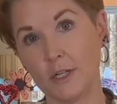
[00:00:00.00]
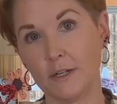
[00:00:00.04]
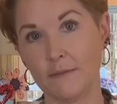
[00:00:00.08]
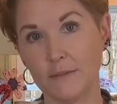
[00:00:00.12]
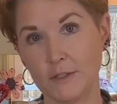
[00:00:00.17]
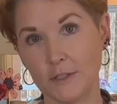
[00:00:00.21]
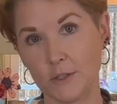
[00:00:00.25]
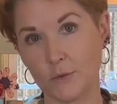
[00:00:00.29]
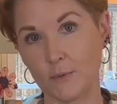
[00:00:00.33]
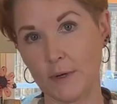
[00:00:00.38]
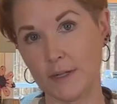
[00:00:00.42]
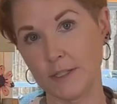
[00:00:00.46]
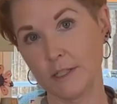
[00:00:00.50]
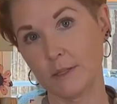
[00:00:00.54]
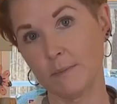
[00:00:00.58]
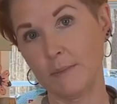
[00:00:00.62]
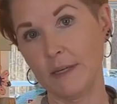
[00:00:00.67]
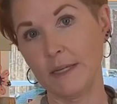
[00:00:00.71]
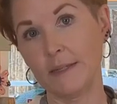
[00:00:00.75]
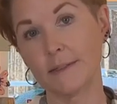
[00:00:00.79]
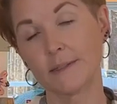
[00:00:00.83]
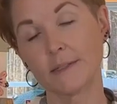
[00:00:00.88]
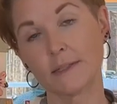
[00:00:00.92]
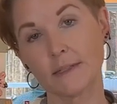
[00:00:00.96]
of this
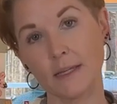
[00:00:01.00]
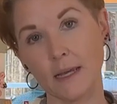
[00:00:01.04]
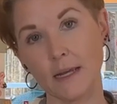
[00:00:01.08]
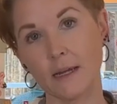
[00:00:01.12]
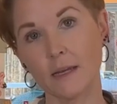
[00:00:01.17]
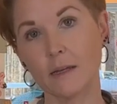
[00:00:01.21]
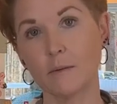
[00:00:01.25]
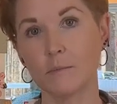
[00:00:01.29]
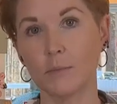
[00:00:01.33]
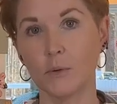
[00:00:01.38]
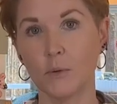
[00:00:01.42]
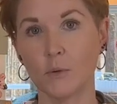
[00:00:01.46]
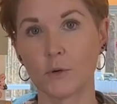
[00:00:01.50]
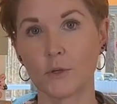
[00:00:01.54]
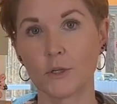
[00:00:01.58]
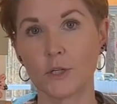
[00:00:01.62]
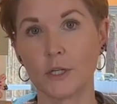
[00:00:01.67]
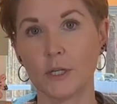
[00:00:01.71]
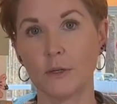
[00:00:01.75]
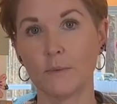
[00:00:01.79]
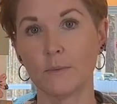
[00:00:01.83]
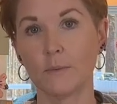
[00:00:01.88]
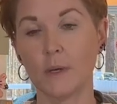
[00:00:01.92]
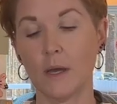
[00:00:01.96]
recipe, the second
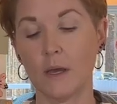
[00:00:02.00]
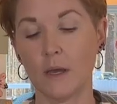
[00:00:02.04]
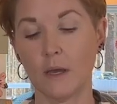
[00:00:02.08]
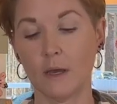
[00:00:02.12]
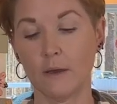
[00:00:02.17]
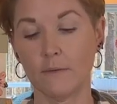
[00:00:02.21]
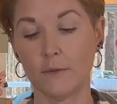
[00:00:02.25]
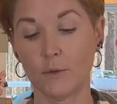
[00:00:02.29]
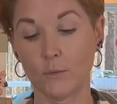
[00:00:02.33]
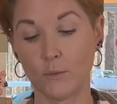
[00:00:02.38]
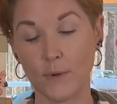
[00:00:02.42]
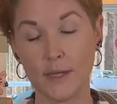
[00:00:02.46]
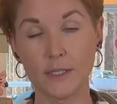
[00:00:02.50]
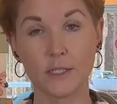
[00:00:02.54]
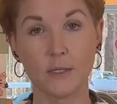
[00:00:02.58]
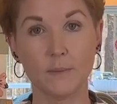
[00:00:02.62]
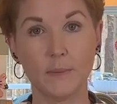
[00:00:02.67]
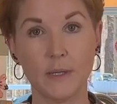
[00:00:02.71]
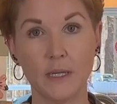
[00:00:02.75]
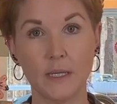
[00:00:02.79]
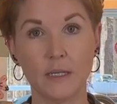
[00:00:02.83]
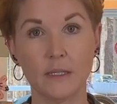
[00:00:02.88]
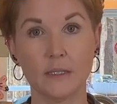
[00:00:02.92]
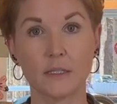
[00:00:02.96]
portion of the
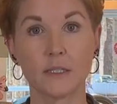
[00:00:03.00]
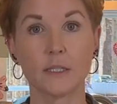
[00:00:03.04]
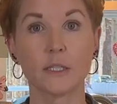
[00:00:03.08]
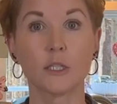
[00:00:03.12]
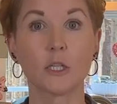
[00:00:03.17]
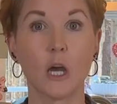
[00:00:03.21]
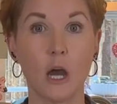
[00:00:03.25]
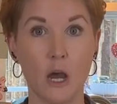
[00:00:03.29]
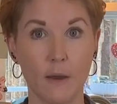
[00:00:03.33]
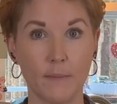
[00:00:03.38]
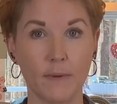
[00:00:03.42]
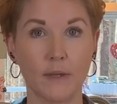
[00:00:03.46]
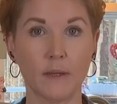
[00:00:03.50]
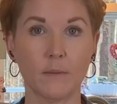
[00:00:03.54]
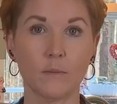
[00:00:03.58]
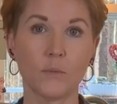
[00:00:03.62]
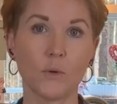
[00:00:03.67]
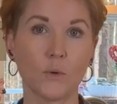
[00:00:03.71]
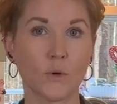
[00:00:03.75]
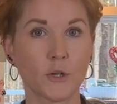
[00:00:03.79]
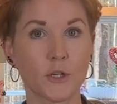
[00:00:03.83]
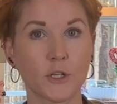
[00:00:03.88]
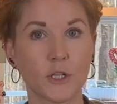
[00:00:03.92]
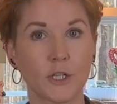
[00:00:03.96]
recipe is the topping
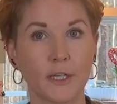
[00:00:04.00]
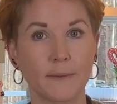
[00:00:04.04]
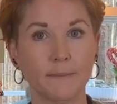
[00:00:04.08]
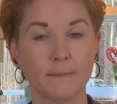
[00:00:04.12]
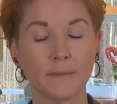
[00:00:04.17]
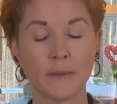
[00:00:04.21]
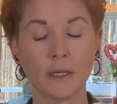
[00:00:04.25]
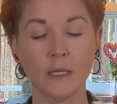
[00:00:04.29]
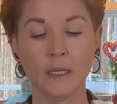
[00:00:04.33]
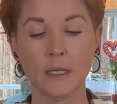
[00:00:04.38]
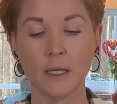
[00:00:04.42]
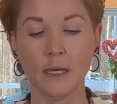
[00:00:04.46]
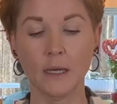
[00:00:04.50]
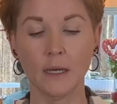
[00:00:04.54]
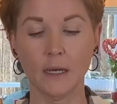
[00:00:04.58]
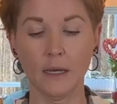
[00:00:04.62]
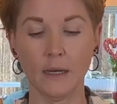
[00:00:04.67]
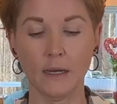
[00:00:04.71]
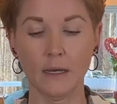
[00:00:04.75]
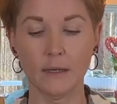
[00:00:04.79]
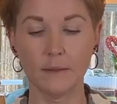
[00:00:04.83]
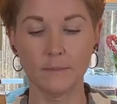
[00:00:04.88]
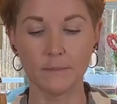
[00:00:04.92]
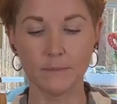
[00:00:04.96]
portion.
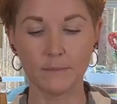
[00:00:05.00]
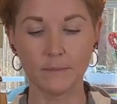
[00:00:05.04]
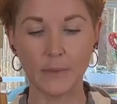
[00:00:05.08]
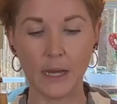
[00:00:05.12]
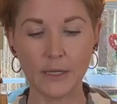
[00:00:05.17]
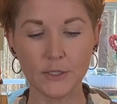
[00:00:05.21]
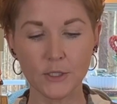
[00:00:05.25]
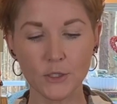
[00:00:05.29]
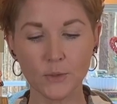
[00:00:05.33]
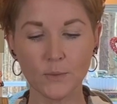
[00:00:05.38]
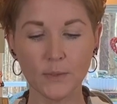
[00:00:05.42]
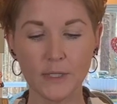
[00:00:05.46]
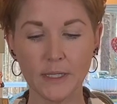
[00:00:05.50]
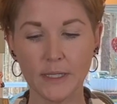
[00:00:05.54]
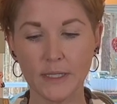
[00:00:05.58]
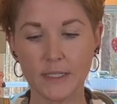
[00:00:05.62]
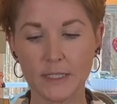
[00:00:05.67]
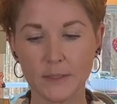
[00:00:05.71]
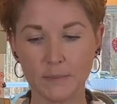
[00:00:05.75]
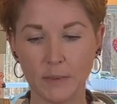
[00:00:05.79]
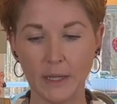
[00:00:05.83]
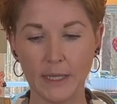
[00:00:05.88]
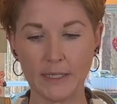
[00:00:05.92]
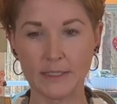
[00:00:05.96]
I just want to
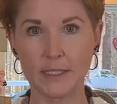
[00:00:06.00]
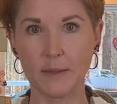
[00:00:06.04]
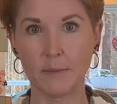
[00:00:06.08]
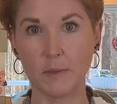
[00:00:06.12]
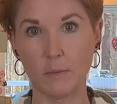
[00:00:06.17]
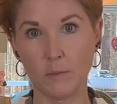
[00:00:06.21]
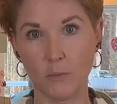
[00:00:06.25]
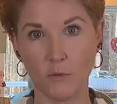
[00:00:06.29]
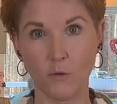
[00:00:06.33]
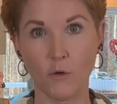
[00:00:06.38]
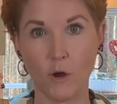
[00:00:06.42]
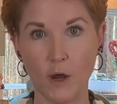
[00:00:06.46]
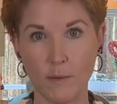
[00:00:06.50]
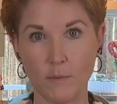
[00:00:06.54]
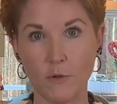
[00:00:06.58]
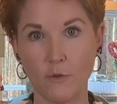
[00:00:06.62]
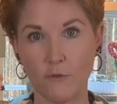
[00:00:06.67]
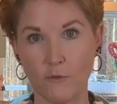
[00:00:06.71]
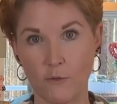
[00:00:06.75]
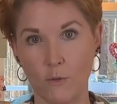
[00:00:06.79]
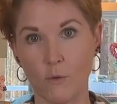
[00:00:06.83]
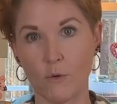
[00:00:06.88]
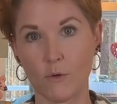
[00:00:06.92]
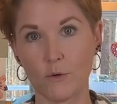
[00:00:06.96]
explain something before I
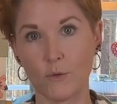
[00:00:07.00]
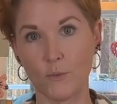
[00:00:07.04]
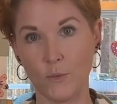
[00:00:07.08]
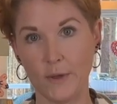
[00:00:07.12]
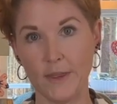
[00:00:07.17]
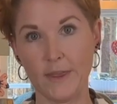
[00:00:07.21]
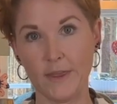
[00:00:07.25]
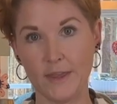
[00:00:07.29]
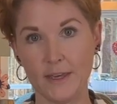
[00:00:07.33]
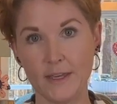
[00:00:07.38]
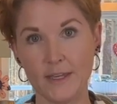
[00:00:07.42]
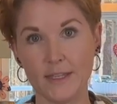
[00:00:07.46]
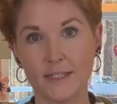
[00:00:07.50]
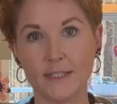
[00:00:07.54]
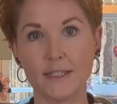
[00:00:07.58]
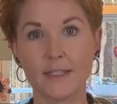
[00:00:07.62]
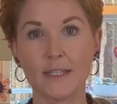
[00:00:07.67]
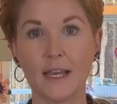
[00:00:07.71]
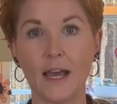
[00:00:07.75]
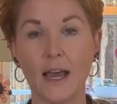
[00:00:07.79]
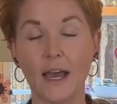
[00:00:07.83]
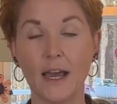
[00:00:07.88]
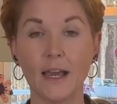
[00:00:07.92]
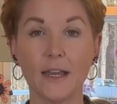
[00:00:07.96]
move forward with
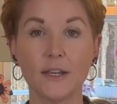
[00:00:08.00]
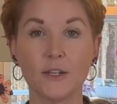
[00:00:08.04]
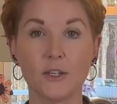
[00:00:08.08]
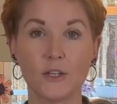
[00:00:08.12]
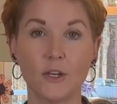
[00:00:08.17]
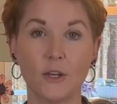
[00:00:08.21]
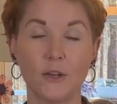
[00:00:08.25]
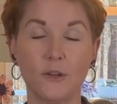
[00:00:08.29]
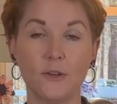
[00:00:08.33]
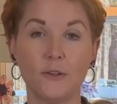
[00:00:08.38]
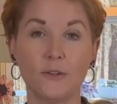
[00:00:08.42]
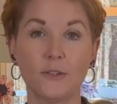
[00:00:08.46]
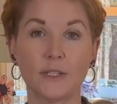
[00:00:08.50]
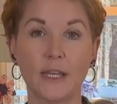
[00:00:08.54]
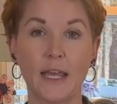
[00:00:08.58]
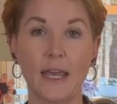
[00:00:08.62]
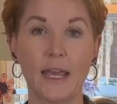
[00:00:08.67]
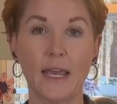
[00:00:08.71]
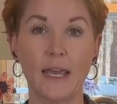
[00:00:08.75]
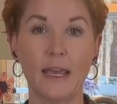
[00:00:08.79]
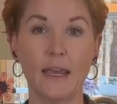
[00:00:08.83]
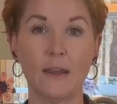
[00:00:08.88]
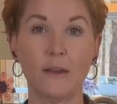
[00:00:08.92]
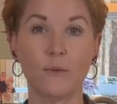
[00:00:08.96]
this. I chose
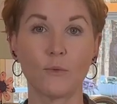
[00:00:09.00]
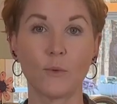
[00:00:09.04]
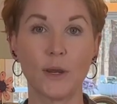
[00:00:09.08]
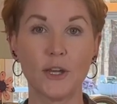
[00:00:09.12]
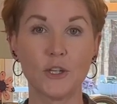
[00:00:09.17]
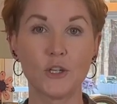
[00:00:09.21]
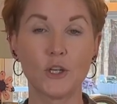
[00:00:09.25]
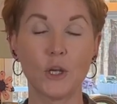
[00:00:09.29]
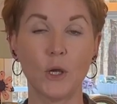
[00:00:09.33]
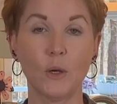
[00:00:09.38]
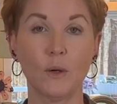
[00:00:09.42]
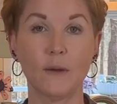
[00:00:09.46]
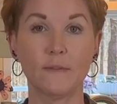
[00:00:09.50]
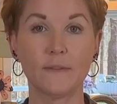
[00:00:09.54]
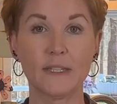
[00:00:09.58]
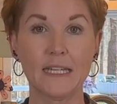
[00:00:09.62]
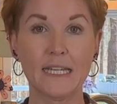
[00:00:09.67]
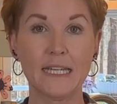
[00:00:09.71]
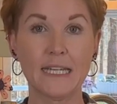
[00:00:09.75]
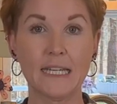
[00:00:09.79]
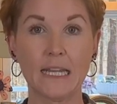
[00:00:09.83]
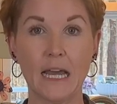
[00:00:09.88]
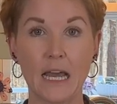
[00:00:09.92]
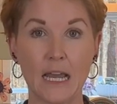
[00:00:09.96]
a ratio of
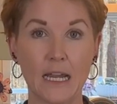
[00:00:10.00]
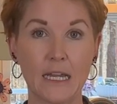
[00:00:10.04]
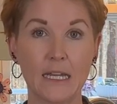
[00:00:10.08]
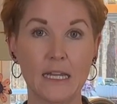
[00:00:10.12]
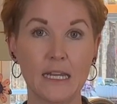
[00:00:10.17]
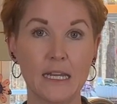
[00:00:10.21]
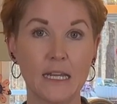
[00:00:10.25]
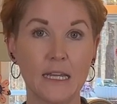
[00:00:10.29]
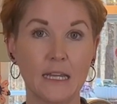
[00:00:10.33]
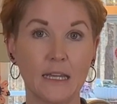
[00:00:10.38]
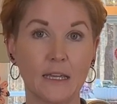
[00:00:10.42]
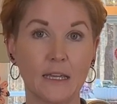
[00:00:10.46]
10/90